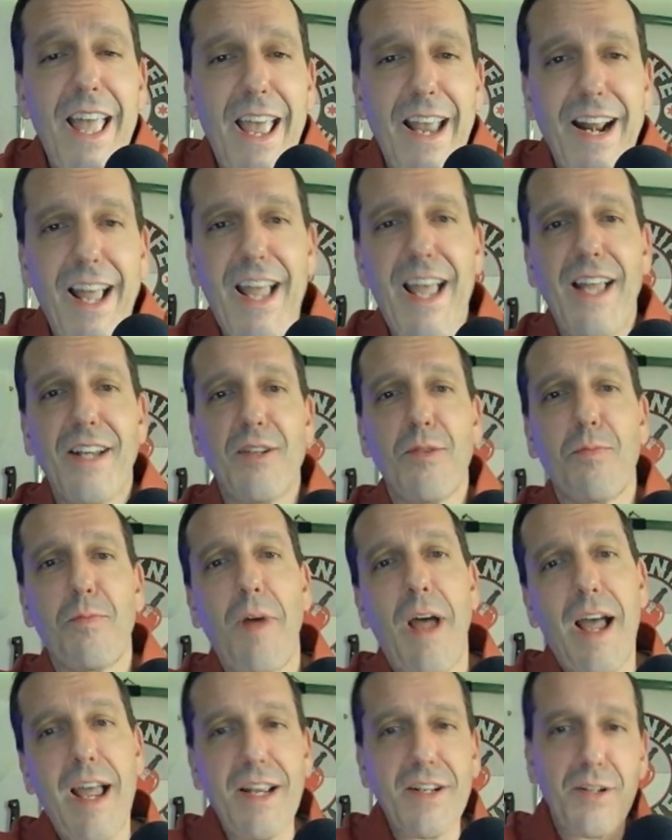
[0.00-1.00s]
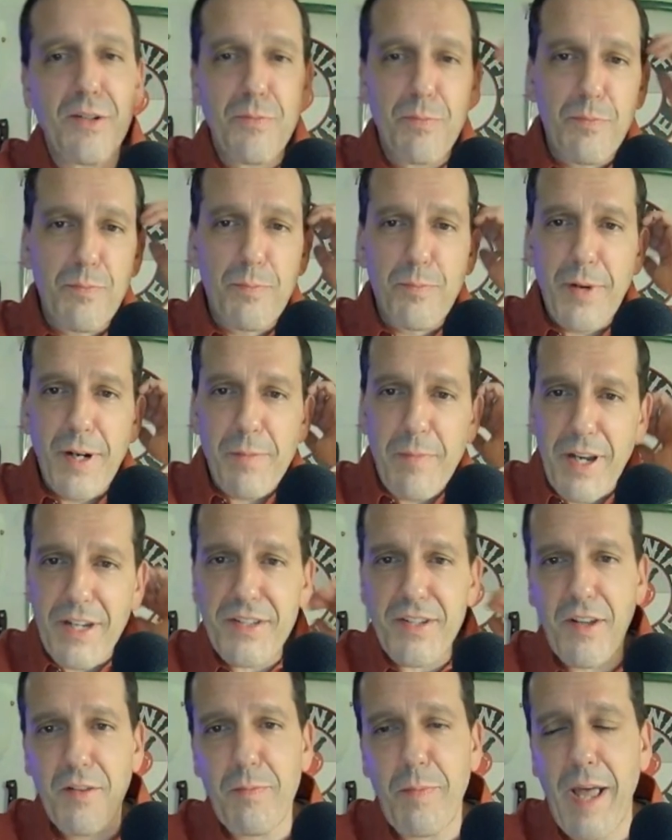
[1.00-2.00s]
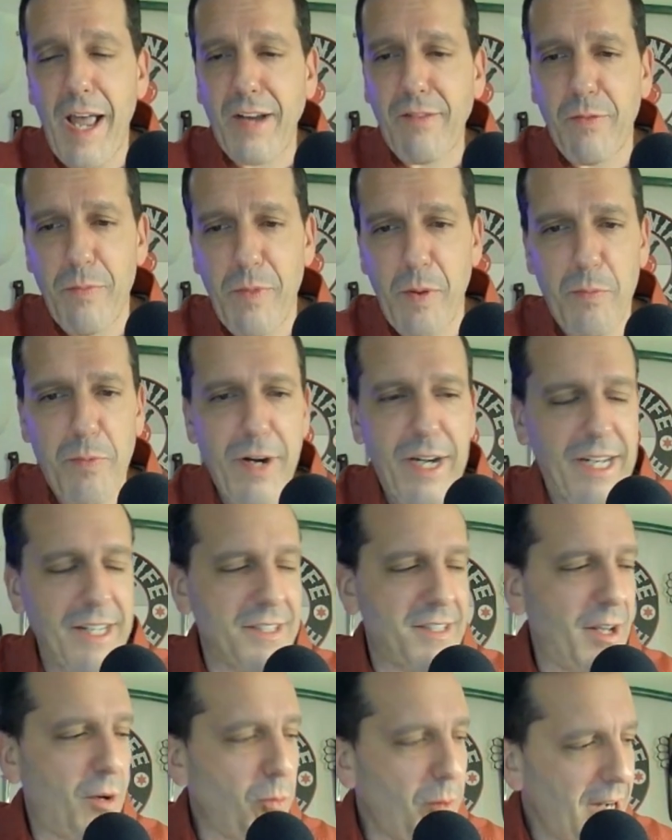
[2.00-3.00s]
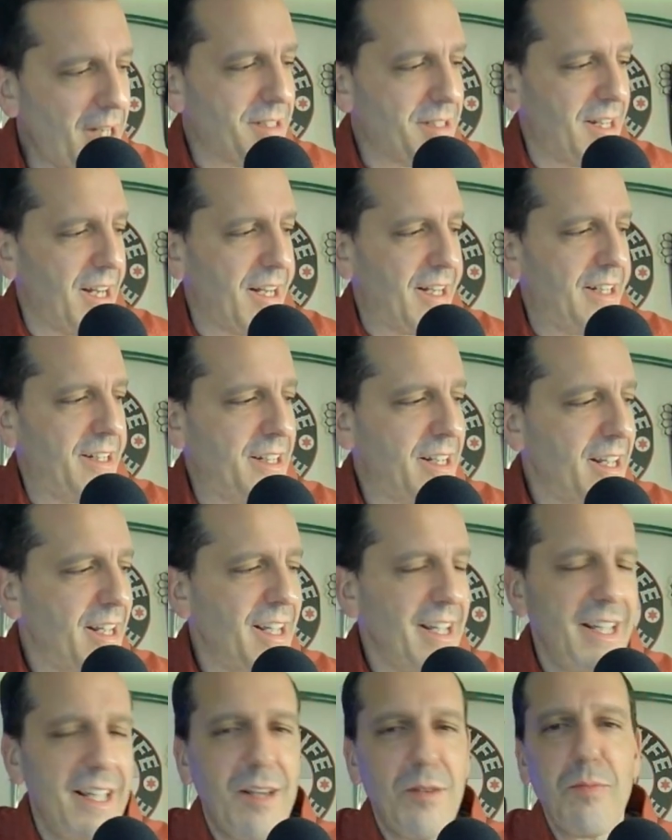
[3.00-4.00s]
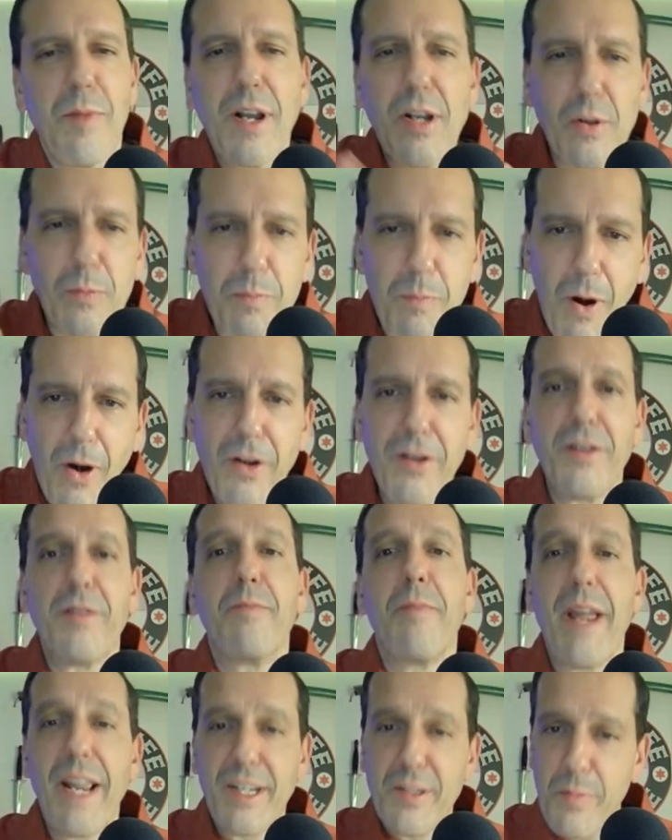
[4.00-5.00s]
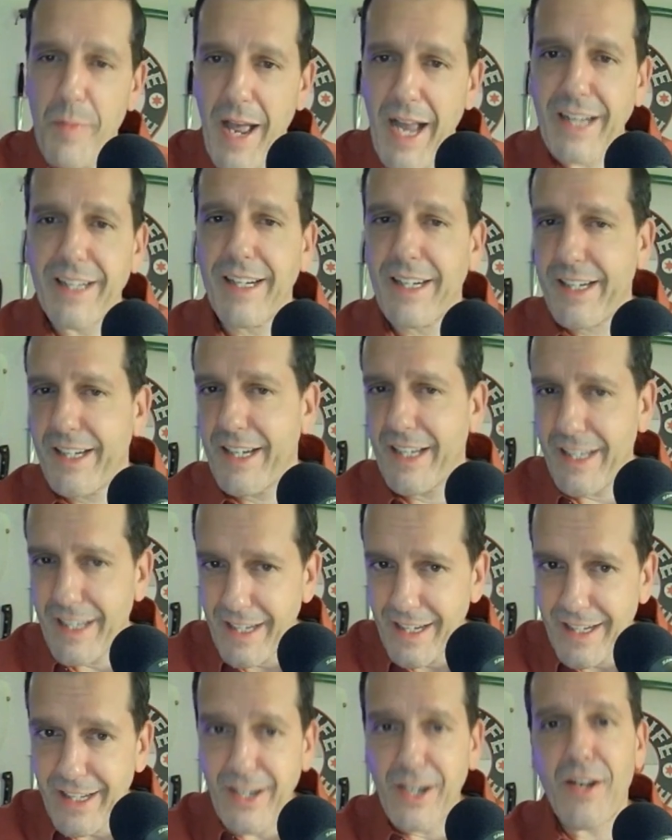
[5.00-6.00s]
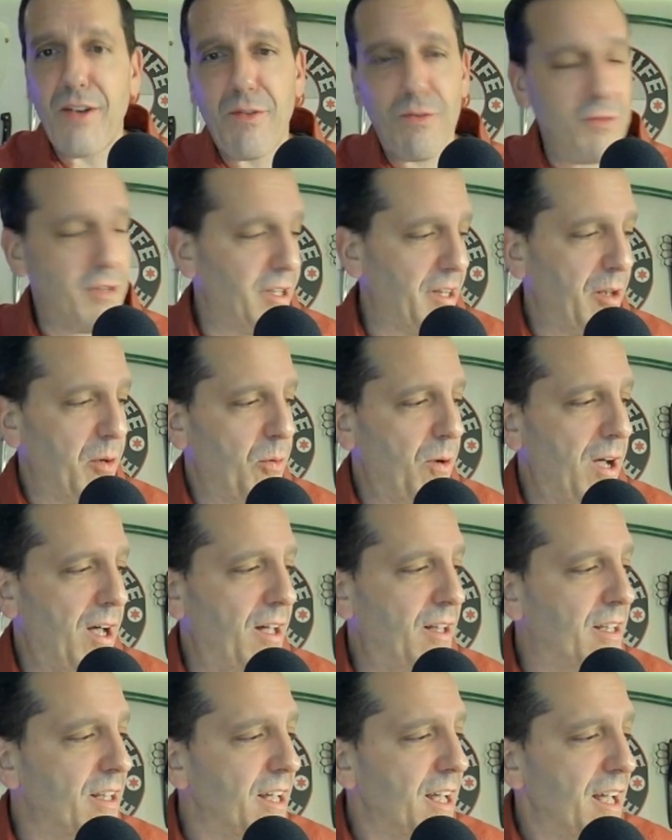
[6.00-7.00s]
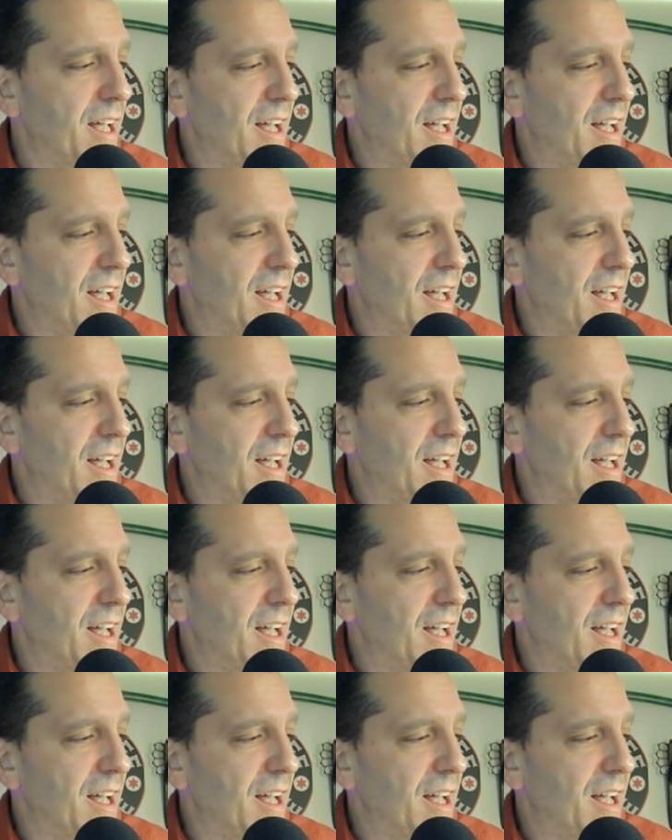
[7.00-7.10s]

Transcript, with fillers: And I had to I had to bring myself back from the brink and say, wait a second, Michael Martin makes Magna Cut cut really well.